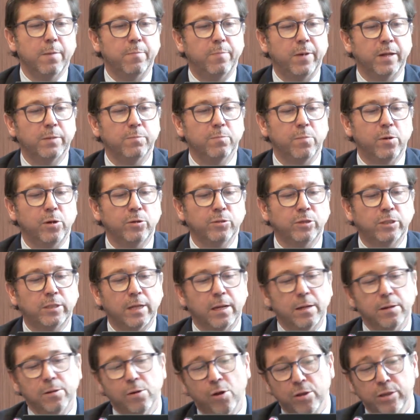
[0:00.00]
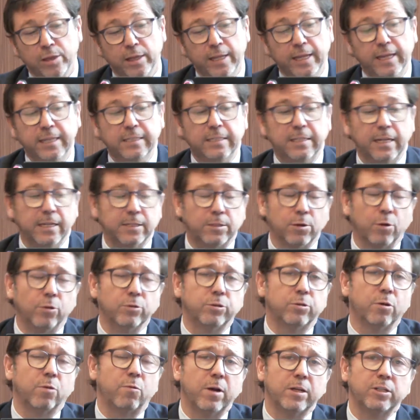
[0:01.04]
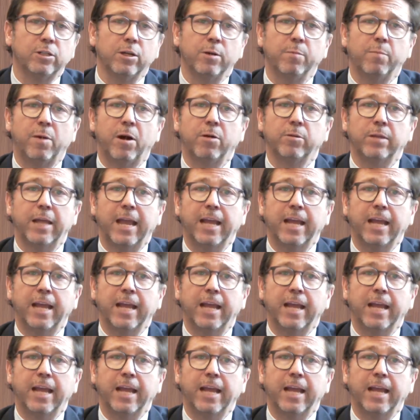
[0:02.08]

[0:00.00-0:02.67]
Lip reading: But most and not least is also a question about